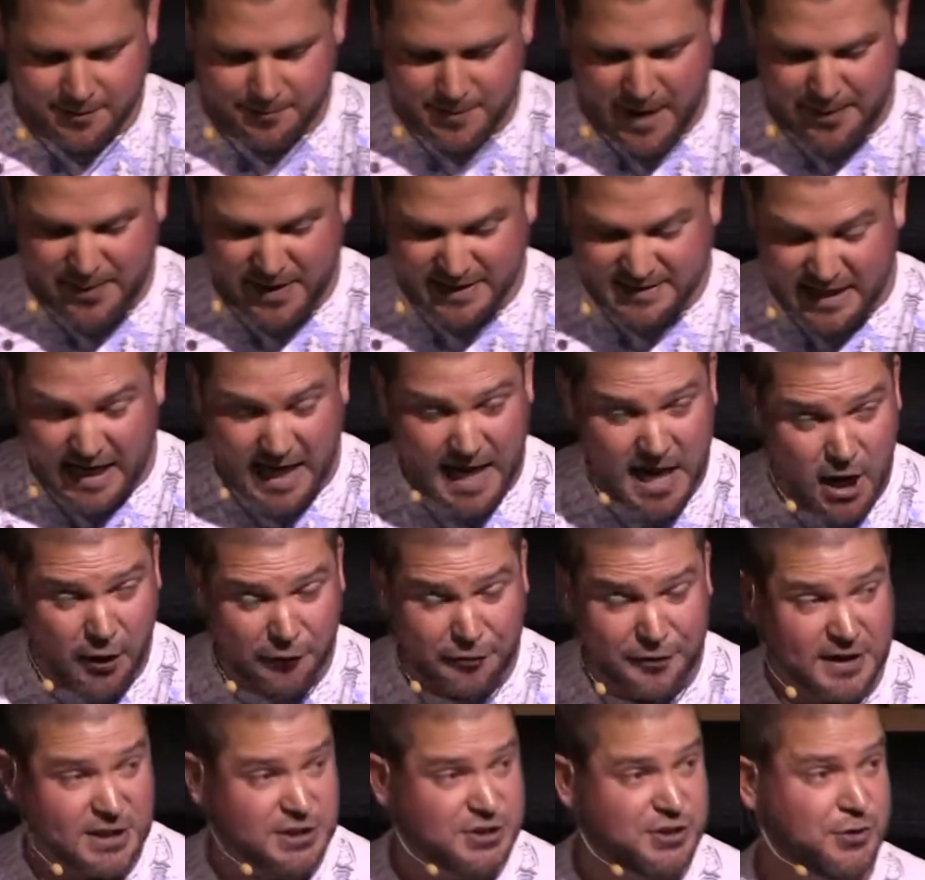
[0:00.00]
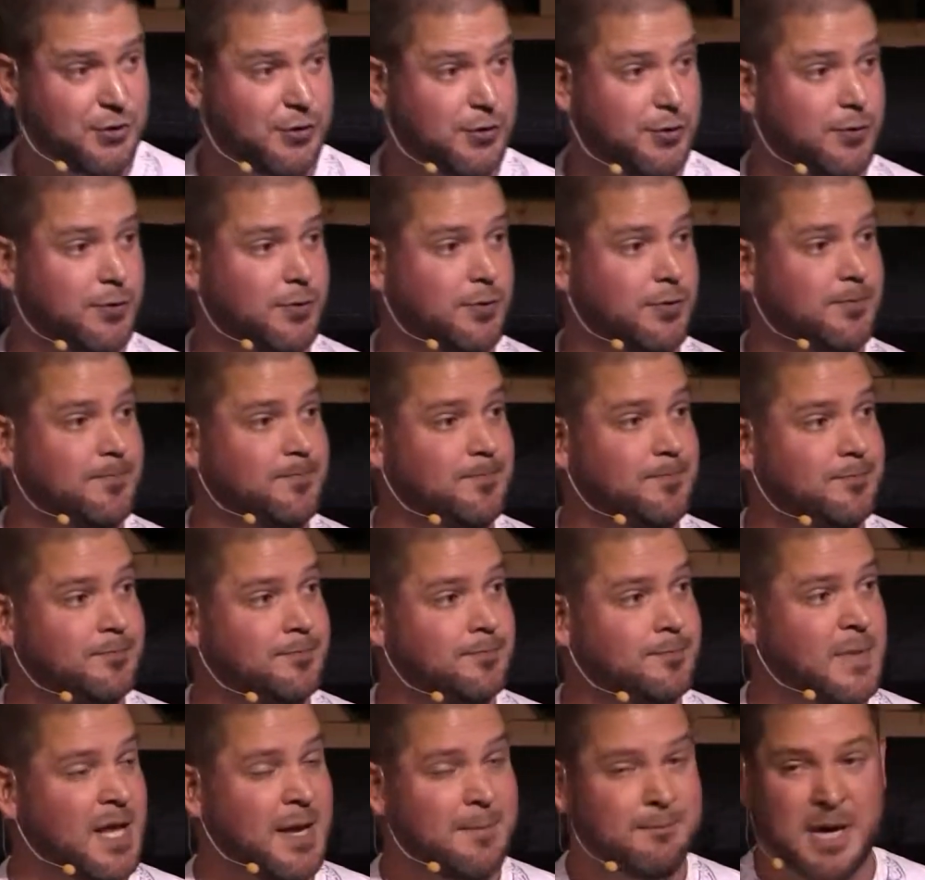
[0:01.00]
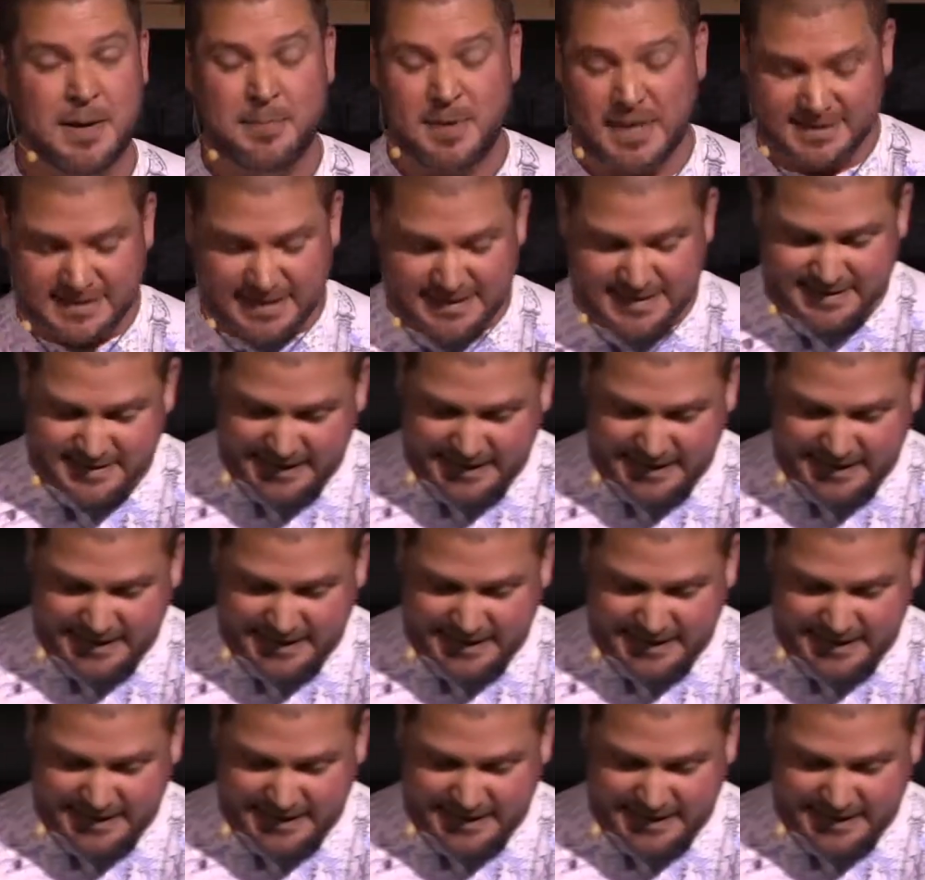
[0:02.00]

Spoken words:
Maybe it's a health issue. Maybe it's a